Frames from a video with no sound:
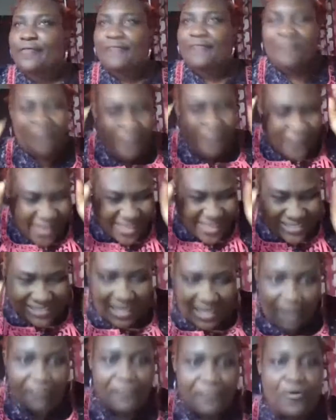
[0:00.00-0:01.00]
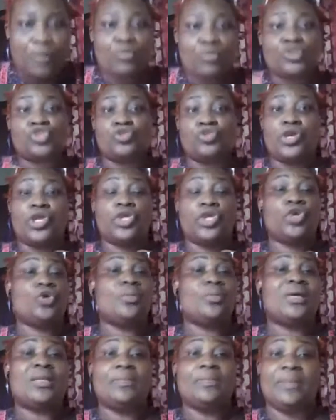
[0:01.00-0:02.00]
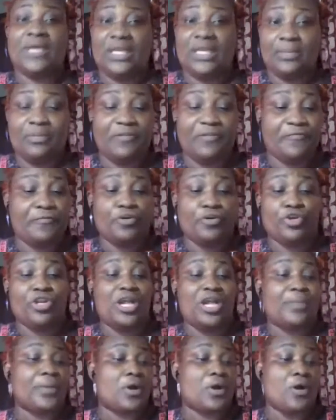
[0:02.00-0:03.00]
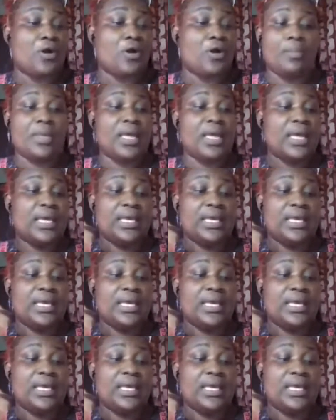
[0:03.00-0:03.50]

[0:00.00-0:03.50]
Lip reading: First and foremost, you're a human being before you now become